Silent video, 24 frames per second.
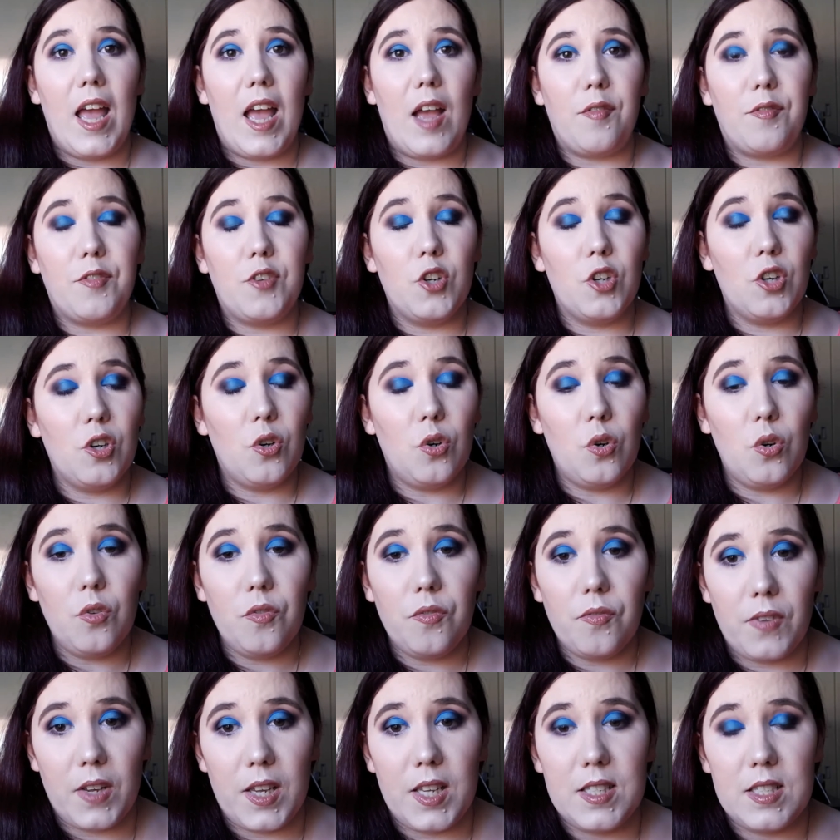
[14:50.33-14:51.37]
If your whole
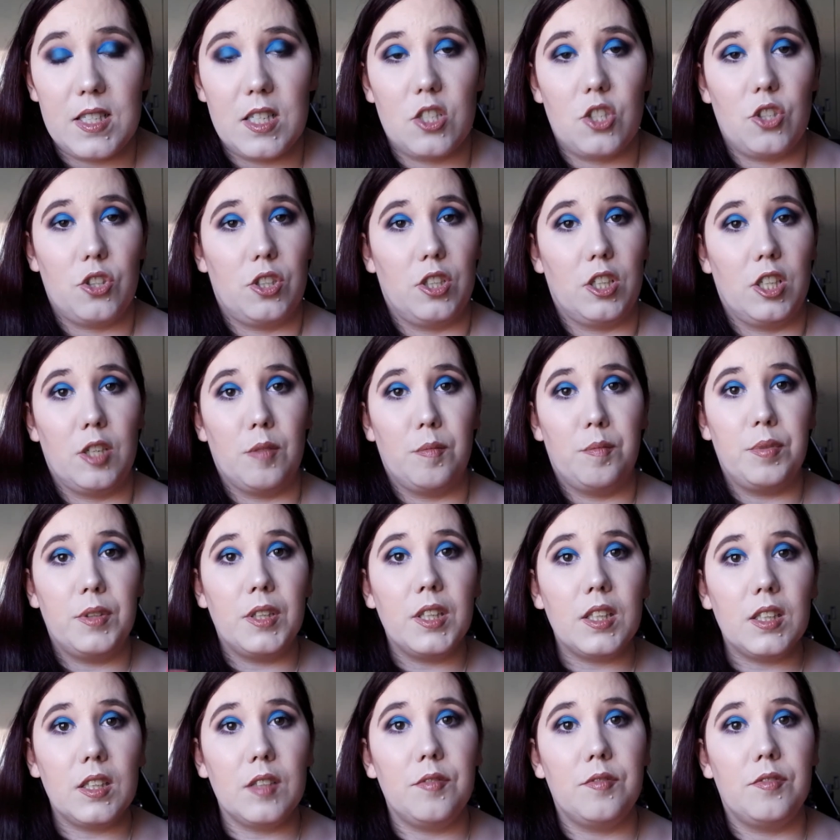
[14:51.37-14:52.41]
face is looking
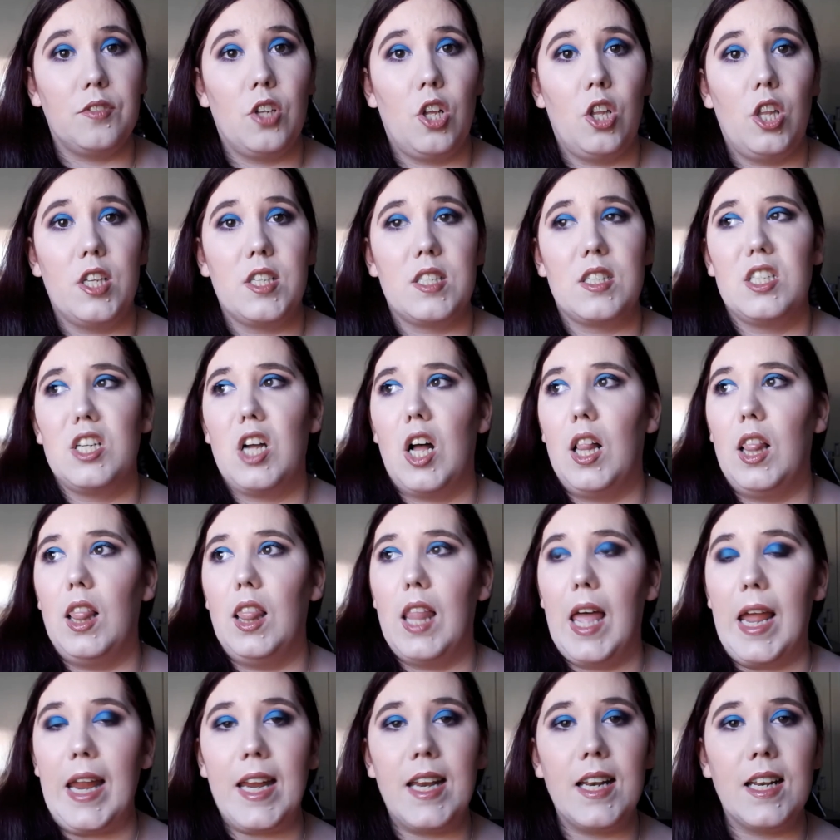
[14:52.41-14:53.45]
completely flawless, not a
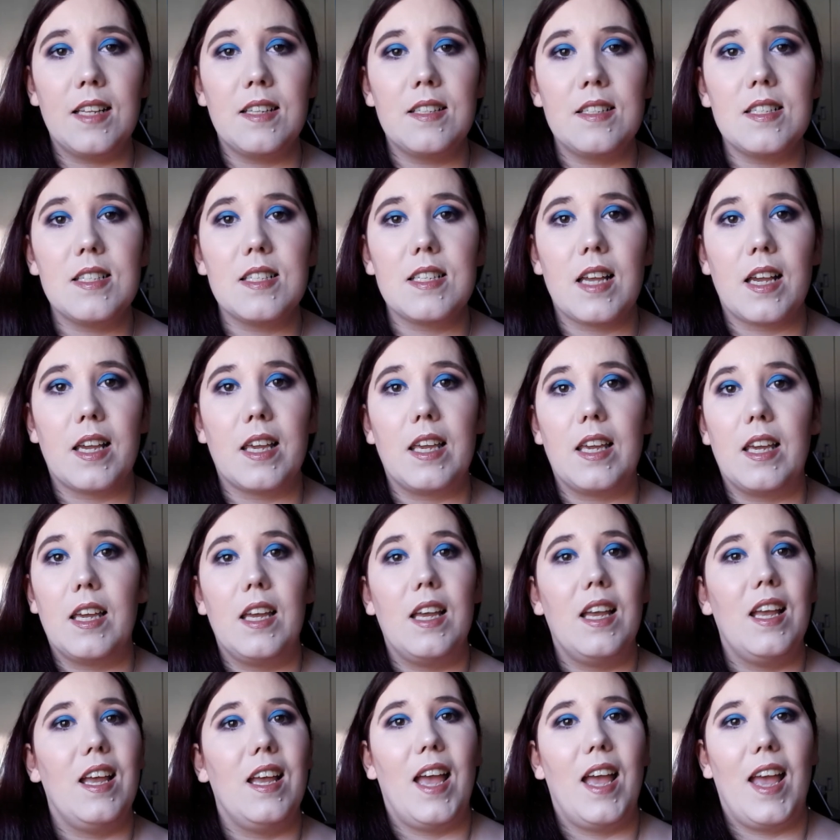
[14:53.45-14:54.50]
line in sight,
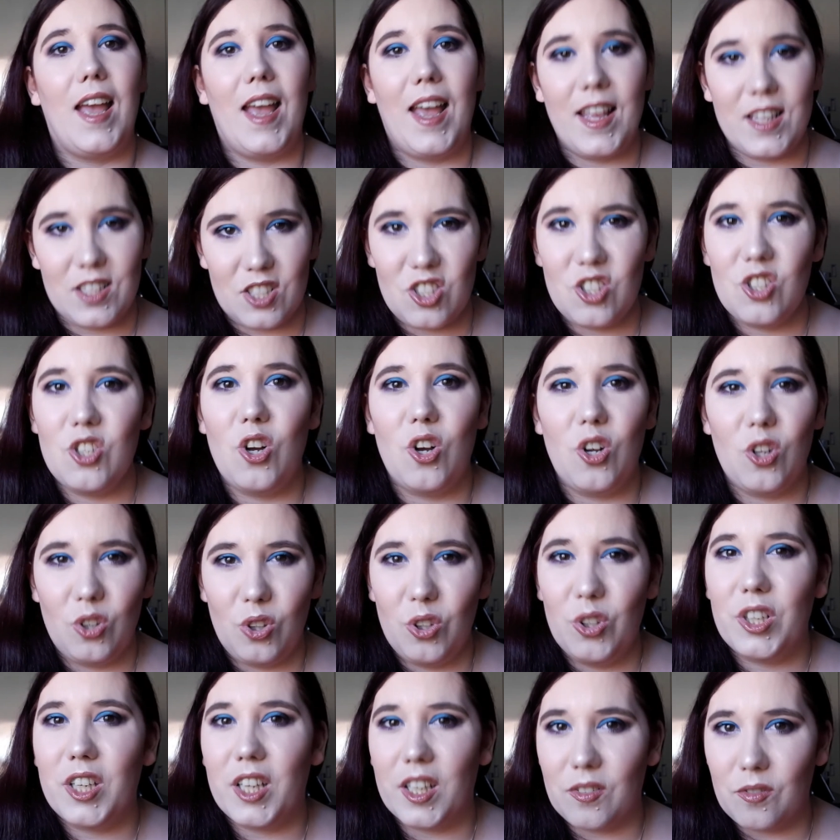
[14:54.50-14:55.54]
it's not
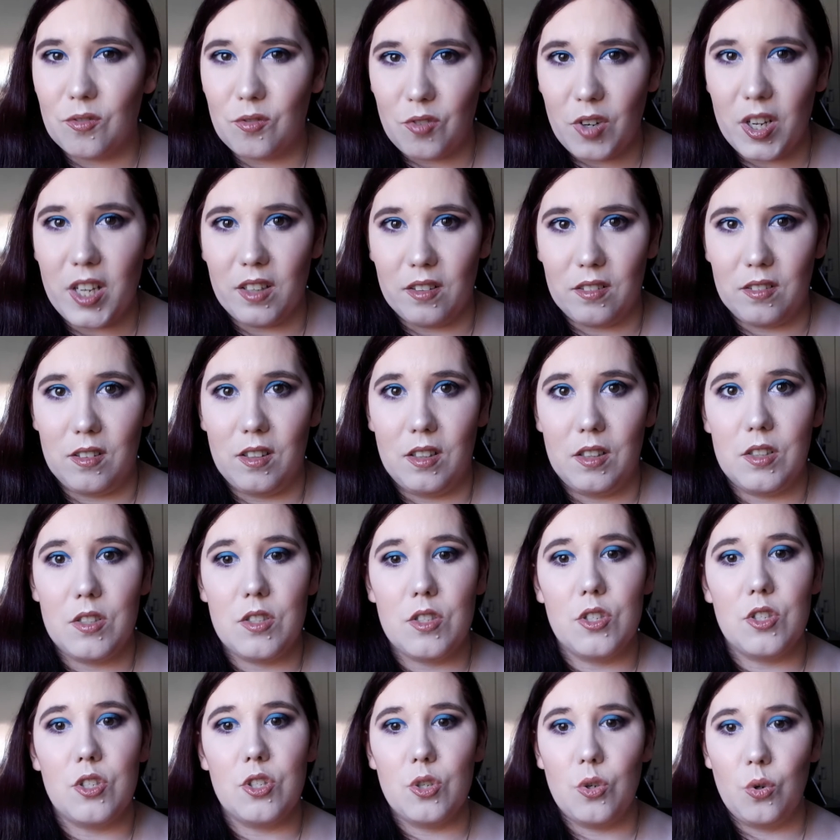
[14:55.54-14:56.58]
looking real.
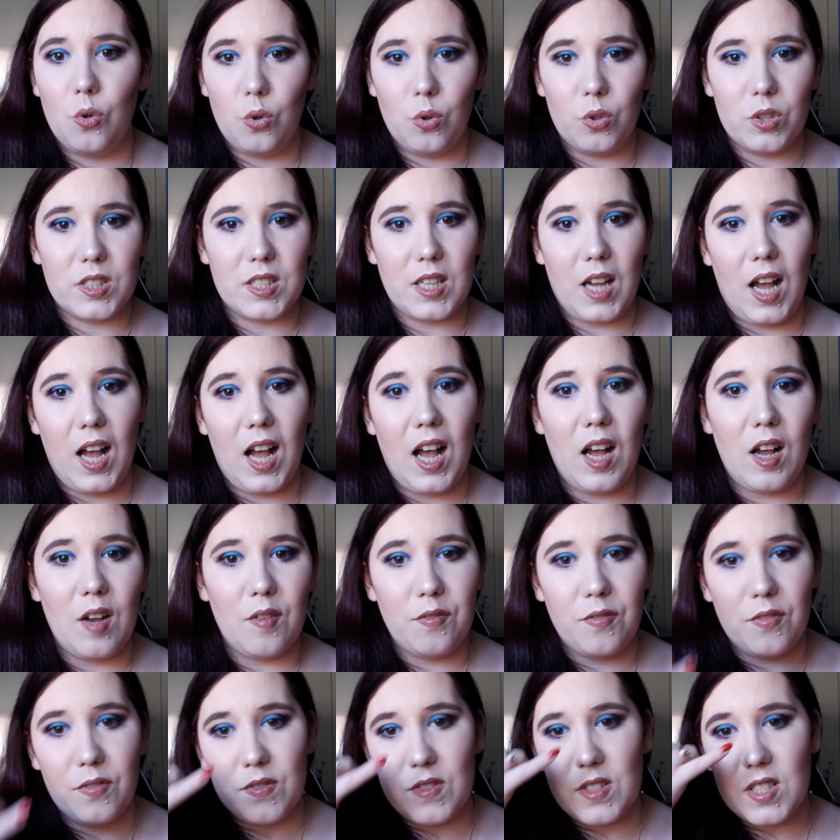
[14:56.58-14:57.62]
So to have
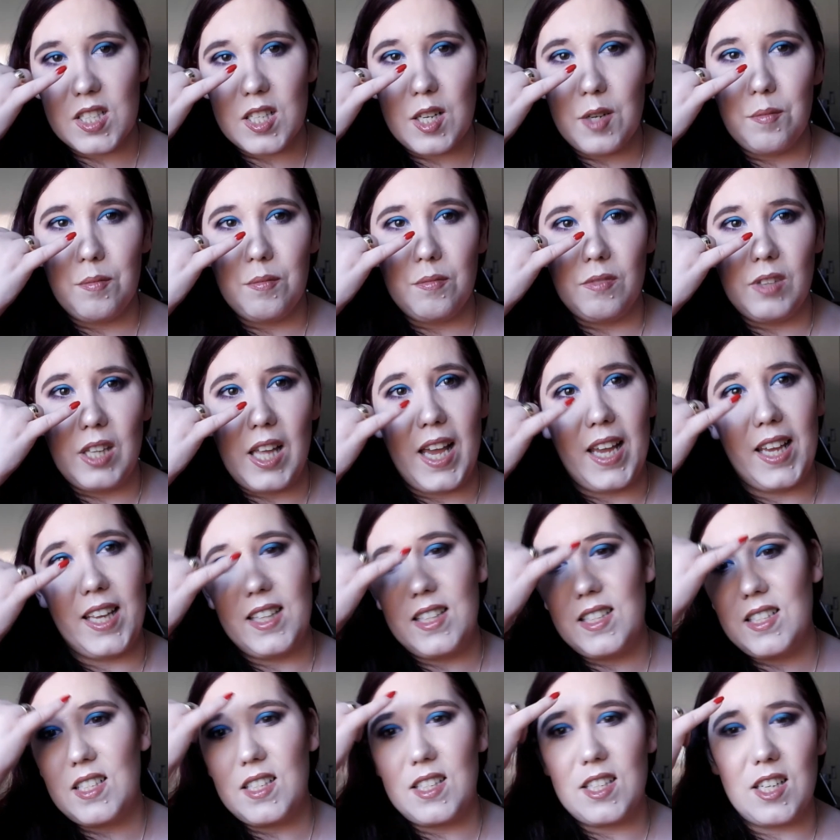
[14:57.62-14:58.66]
some
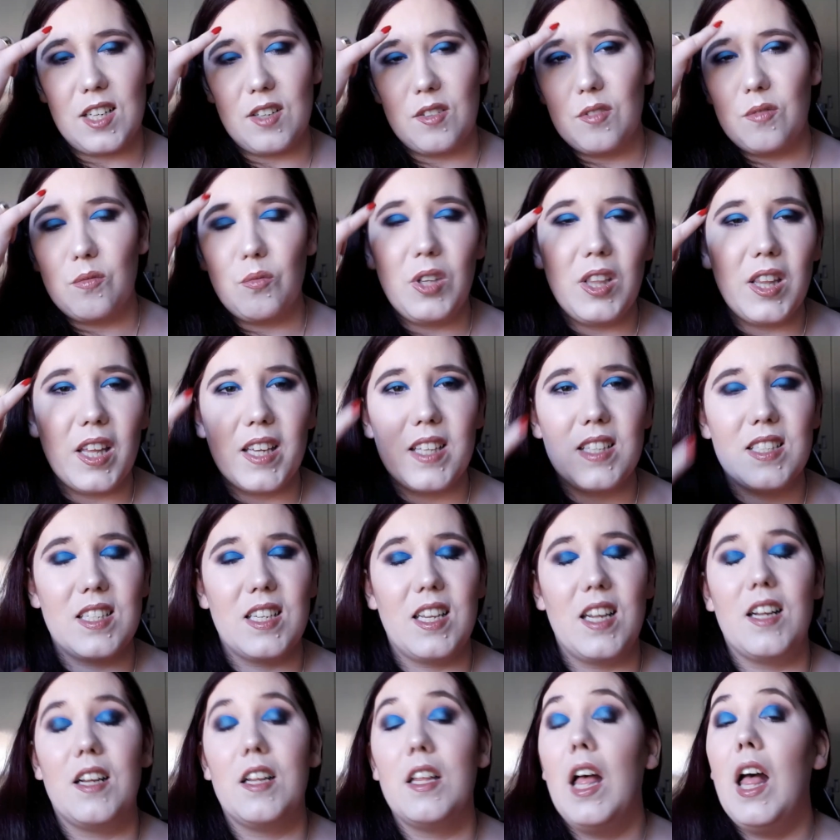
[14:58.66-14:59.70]
lines and your wee lines
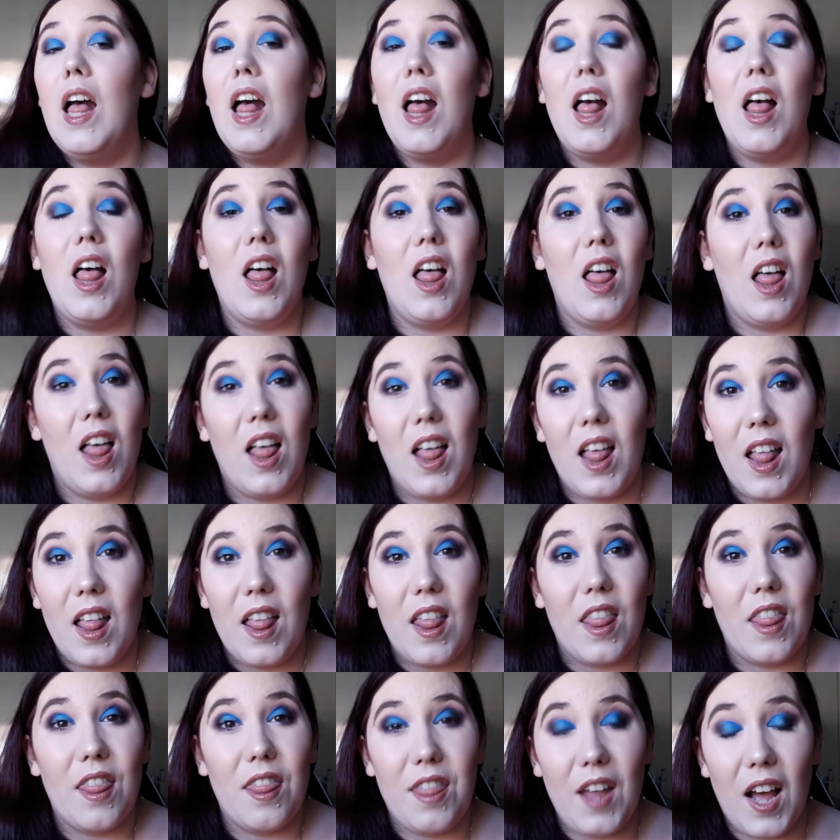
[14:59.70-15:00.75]
here,
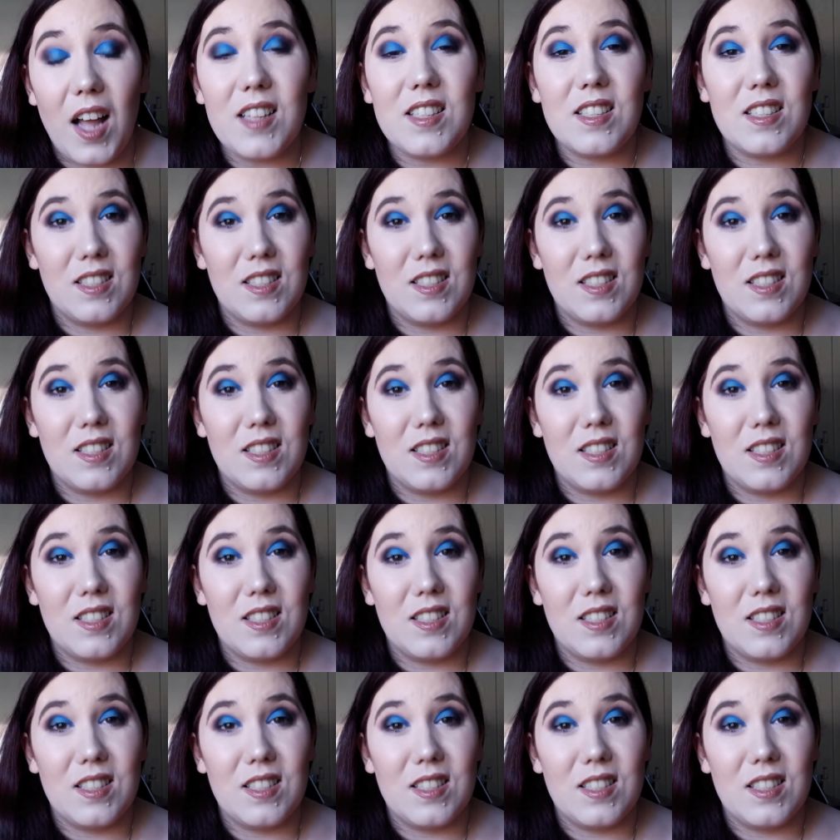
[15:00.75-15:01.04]
that's